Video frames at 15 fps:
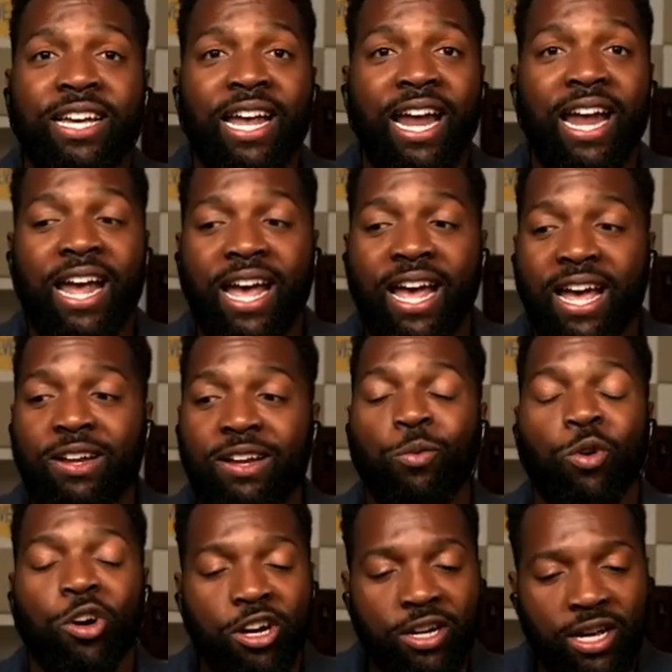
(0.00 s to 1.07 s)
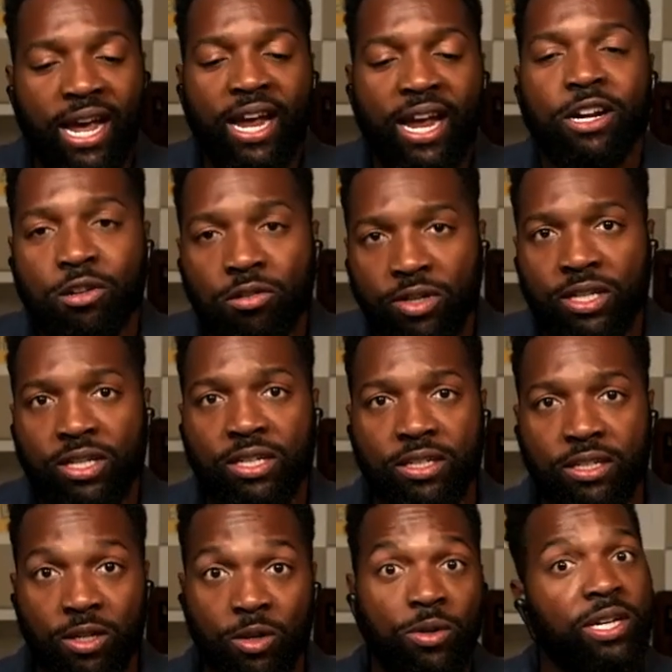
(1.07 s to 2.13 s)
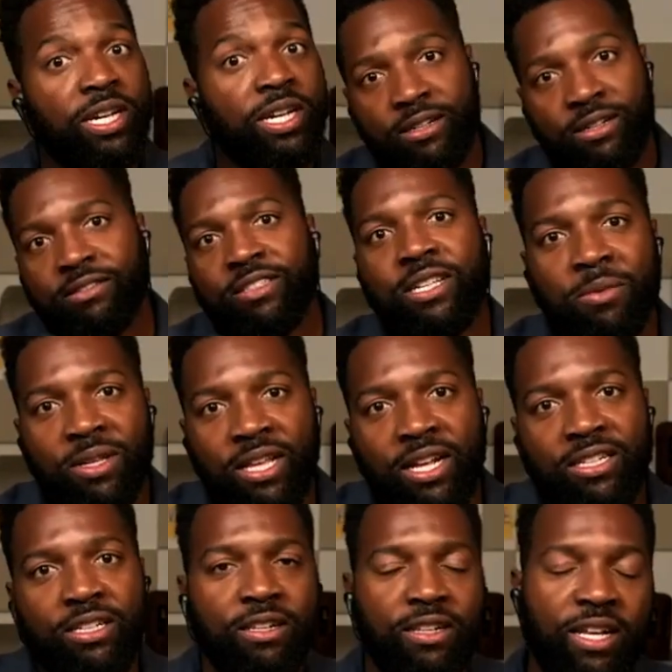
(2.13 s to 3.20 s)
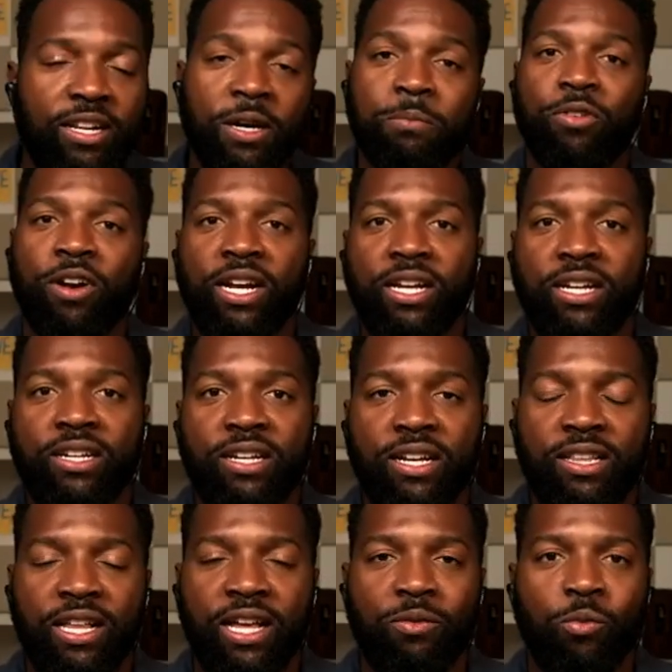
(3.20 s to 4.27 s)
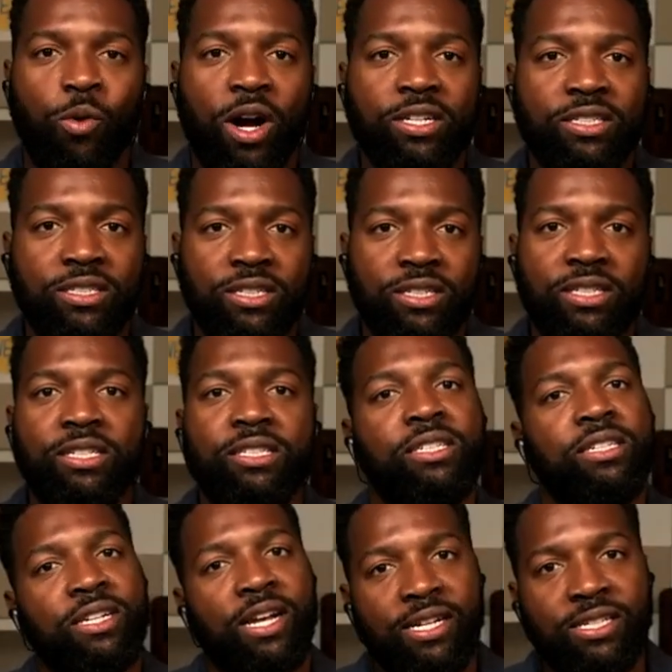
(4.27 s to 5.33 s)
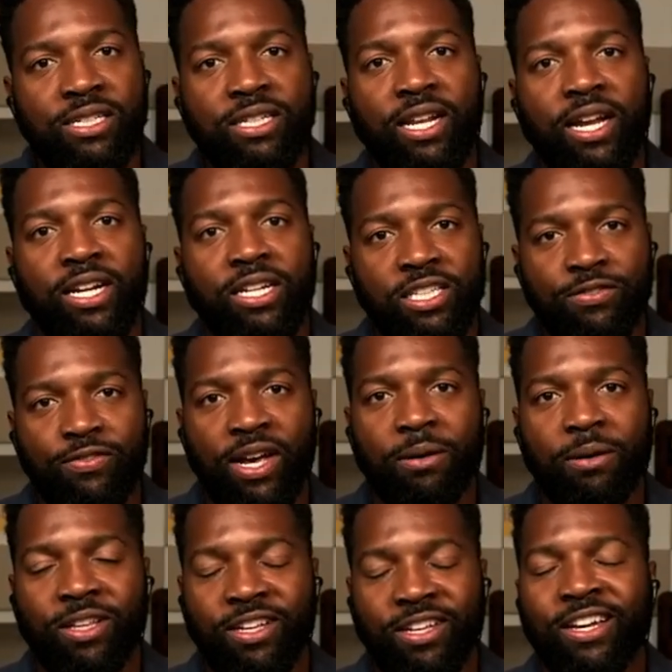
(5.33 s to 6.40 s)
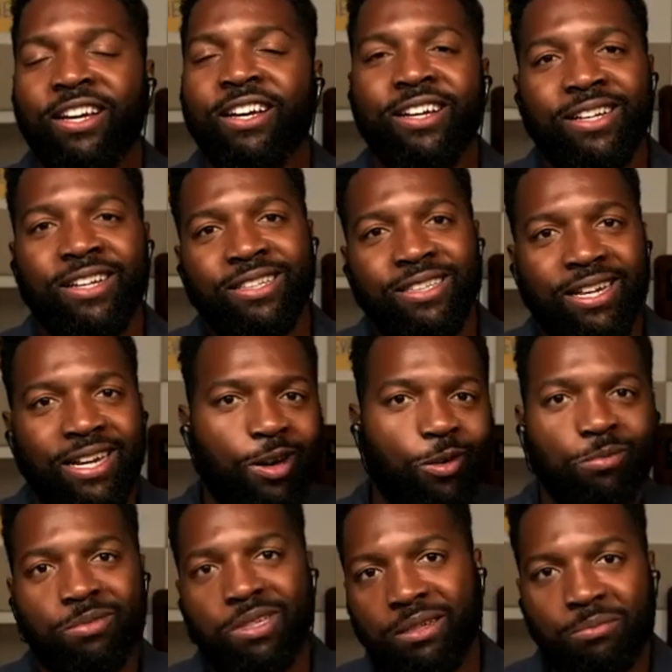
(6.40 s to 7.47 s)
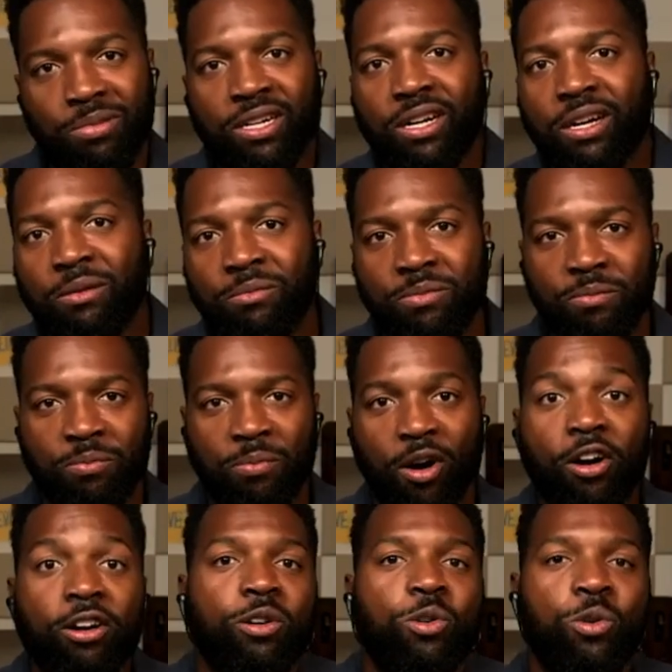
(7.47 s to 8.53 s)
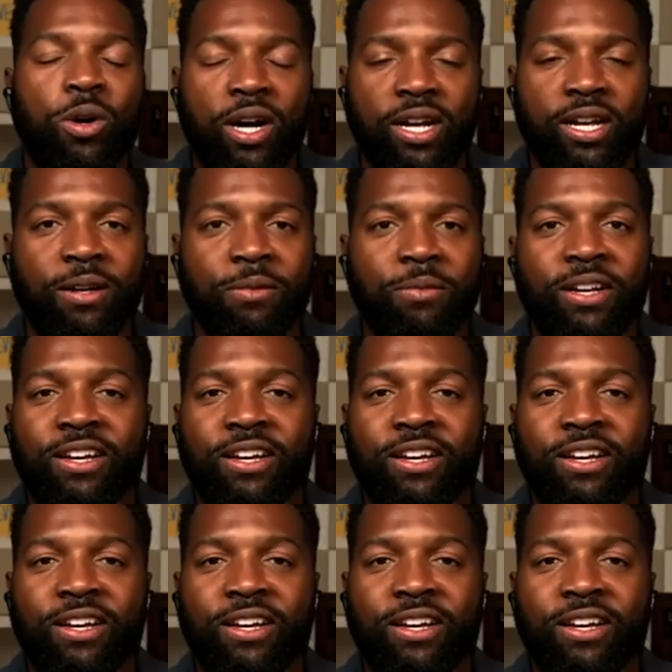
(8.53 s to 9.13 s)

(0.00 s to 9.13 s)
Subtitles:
And we're gonna anchor it, you know, in some of that upbringing, in that Washington DC 1980s family that helped me become part of who I am.